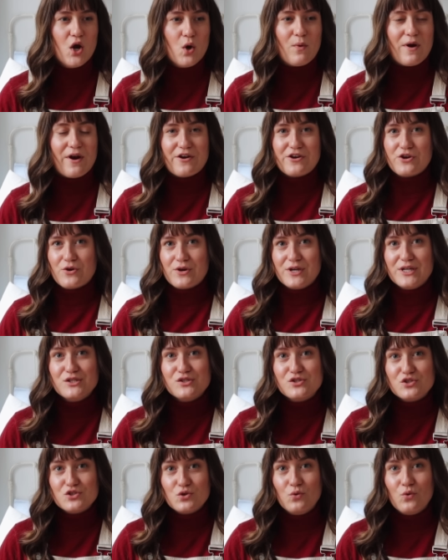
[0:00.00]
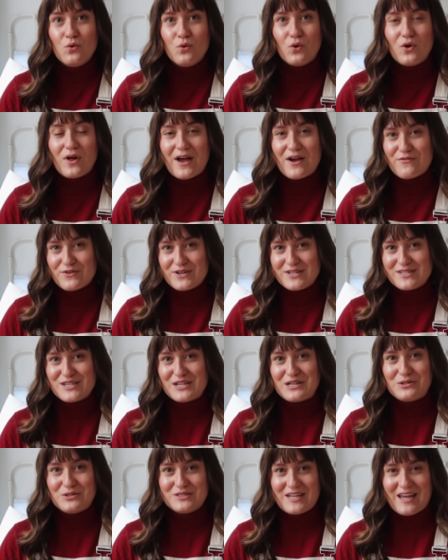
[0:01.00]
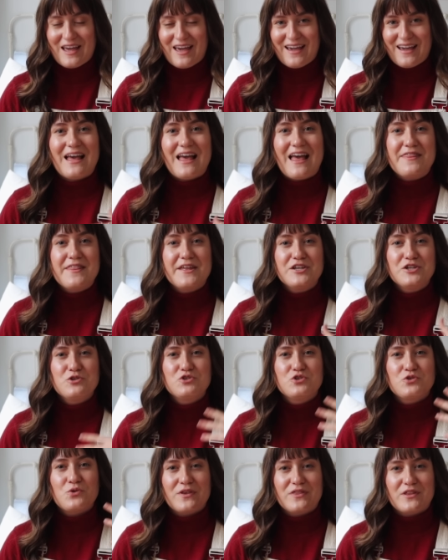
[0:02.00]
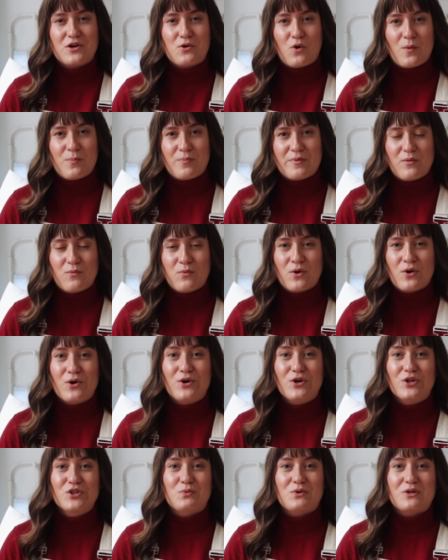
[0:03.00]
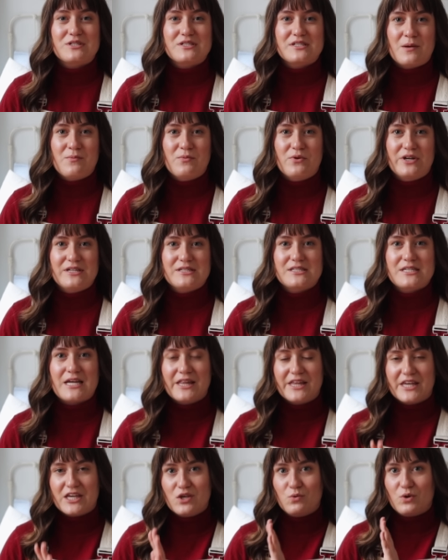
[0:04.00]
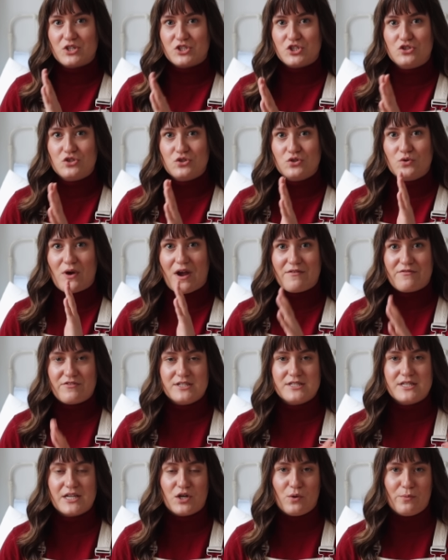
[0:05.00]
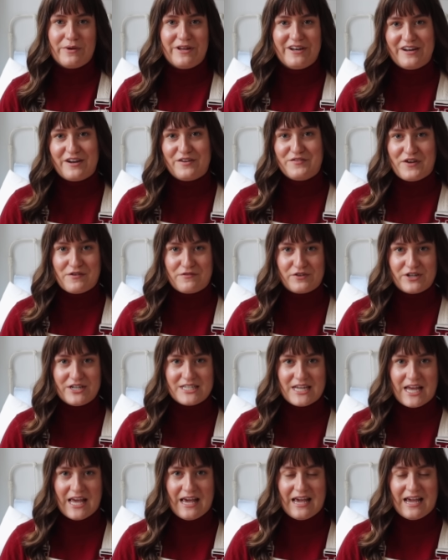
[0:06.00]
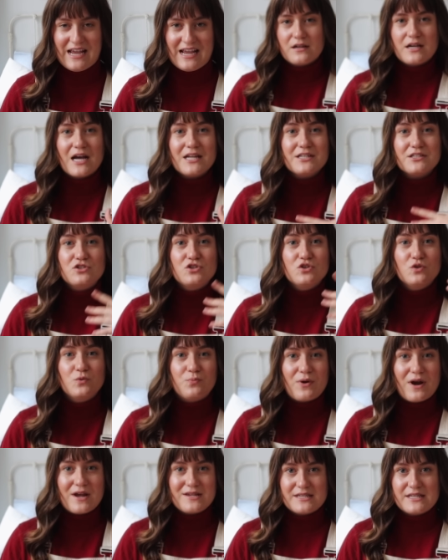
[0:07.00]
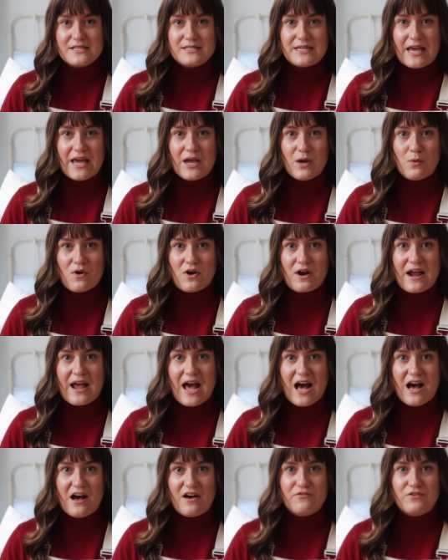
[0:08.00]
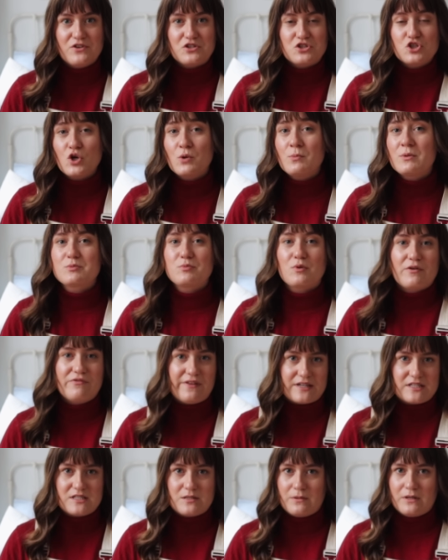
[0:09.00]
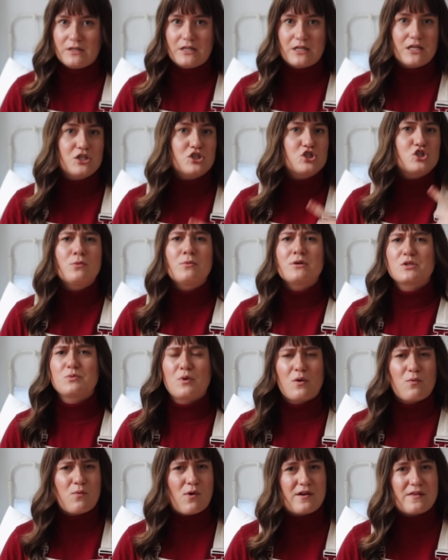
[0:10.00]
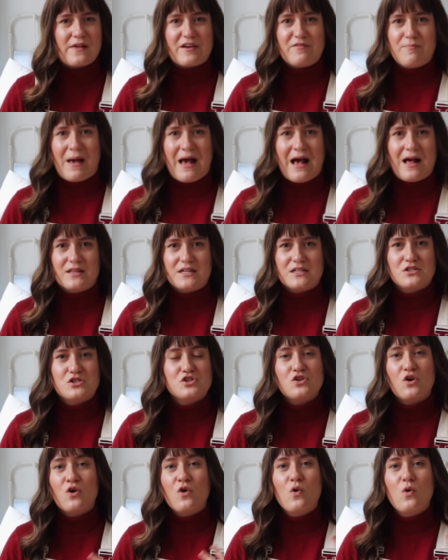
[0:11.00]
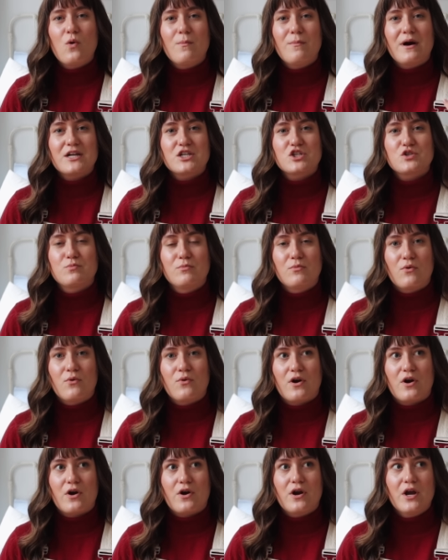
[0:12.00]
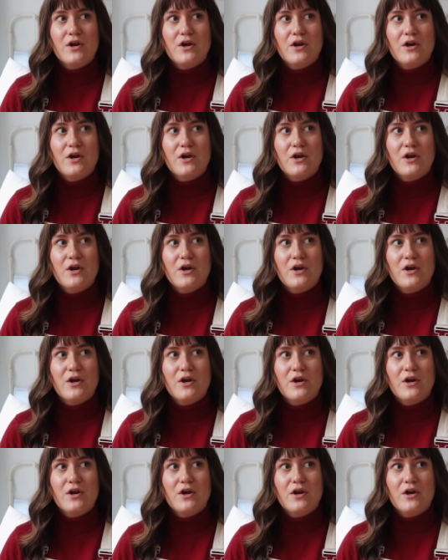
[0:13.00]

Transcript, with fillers: where you're in school every single day, and then you join the corporate world where someone is telling you what to do every single minute of every day. Cut to present day where I have so much more flexibility, so much more work-life balance, so much more